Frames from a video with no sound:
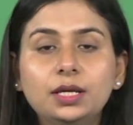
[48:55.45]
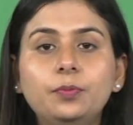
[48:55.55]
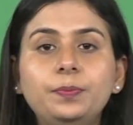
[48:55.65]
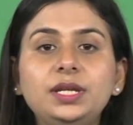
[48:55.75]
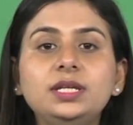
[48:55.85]

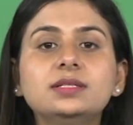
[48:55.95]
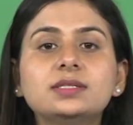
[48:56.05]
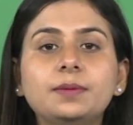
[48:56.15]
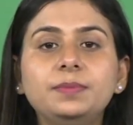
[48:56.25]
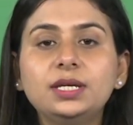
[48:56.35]
their
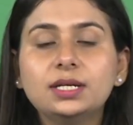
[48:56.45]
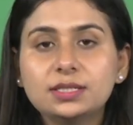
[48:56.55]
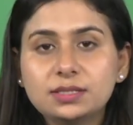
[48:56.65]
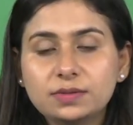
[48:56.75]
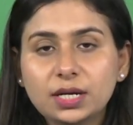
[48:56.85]
opinions are being
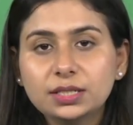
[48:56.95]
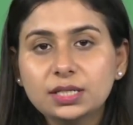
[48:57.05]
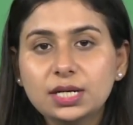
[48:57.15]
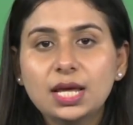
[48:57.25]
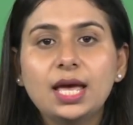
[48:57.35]

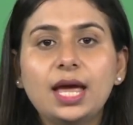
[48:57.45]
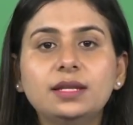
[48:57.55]
constructed,